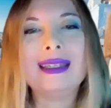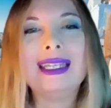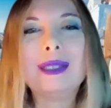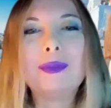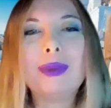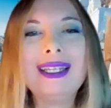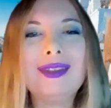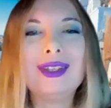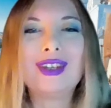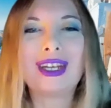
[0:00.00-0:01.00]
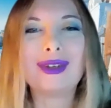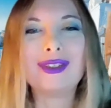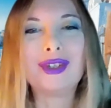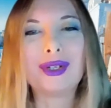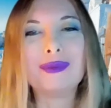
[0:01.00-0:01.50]
despite the
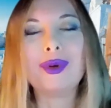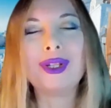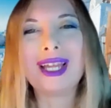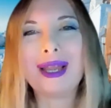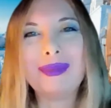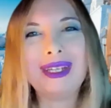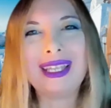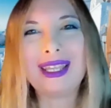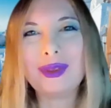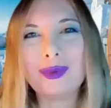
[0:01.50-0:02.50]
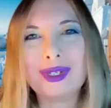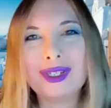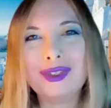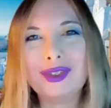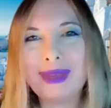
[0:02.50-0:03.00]
general turmoil happening in the
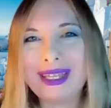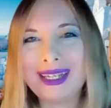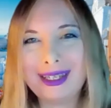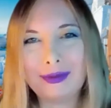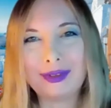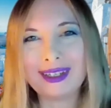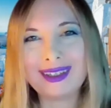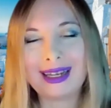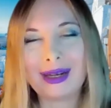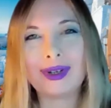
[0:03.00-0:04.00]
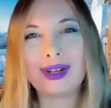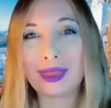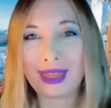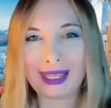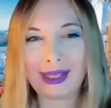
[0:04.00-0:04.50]
world, you made a difference. And I want
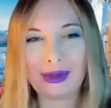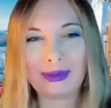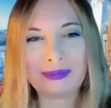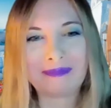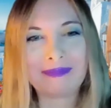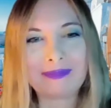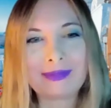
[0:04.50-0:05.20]
to thank you.